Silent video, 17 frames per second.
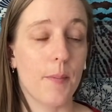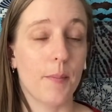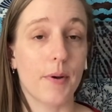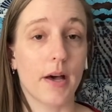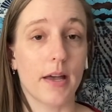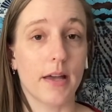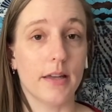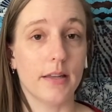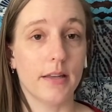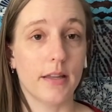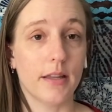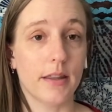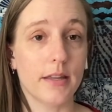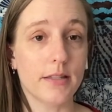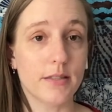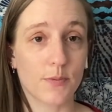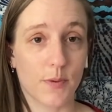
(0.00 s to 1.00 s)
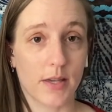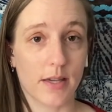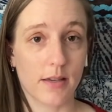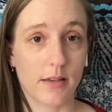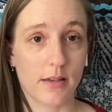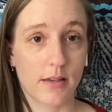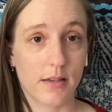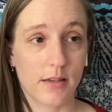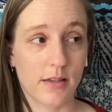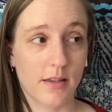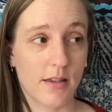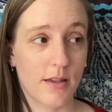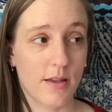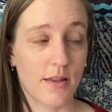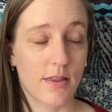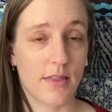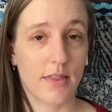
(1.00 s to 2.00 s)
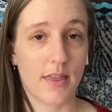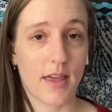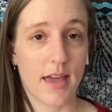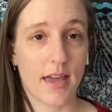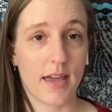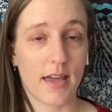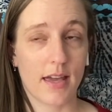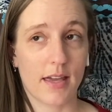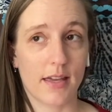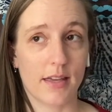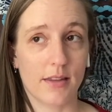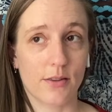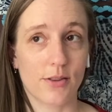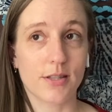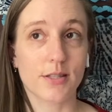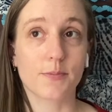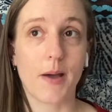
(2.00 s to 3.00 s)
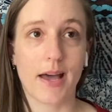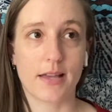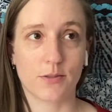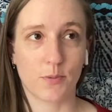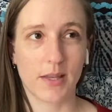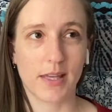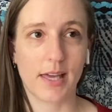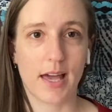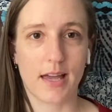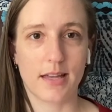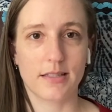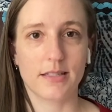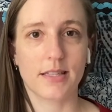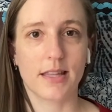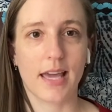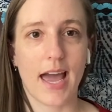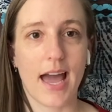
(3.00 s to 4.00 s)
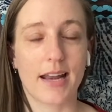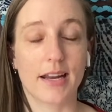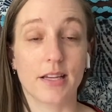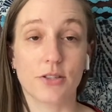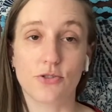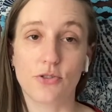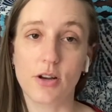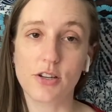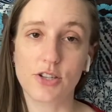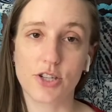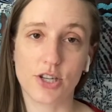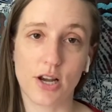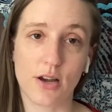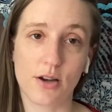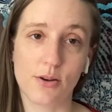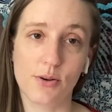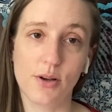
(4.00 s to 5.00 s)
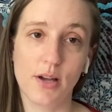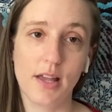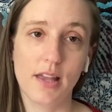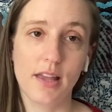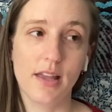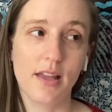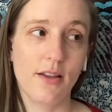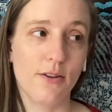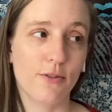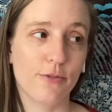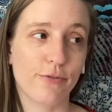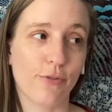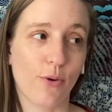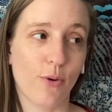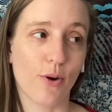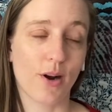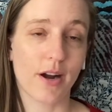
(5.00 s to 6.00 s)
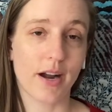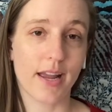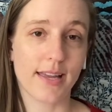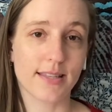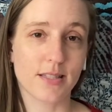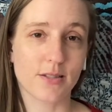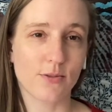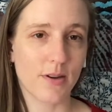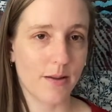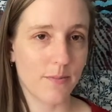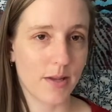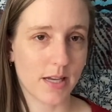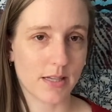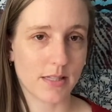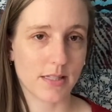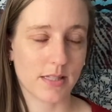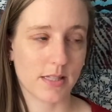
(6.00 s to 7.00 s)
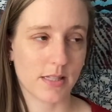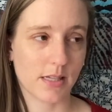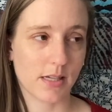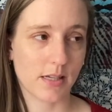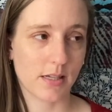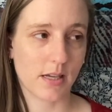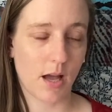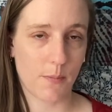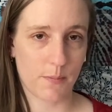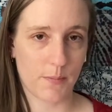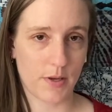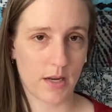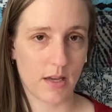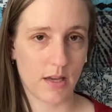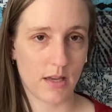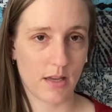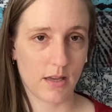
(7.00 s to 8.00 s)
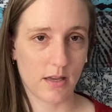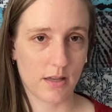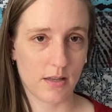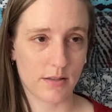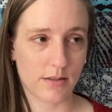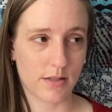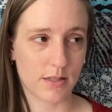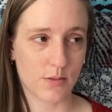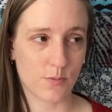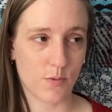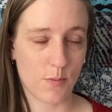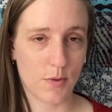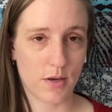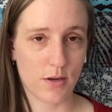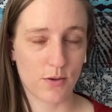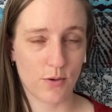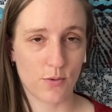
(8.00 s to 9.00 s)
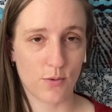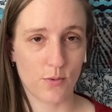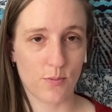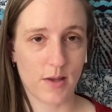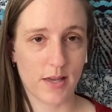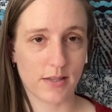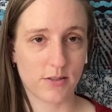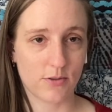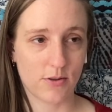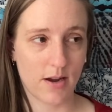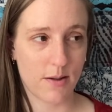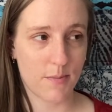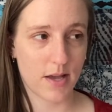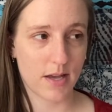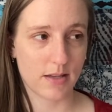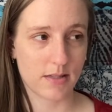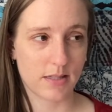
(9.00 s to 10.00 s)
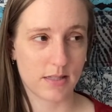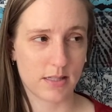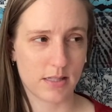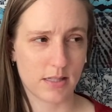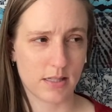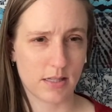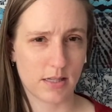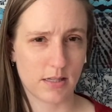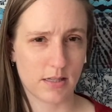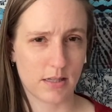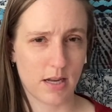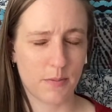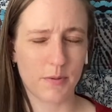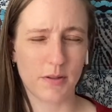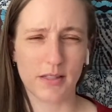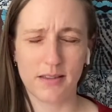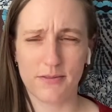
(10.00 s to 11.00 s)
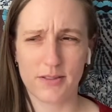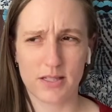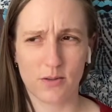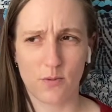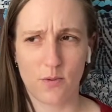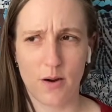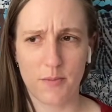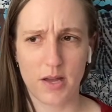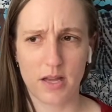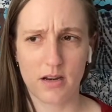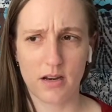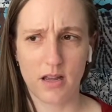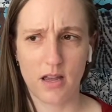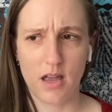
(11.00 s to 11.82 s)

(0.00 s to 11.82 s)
But this week they this past weekend they had a trunk show for a ceramics company. Uh, this woman who makes ceramics, I believe it's a woman.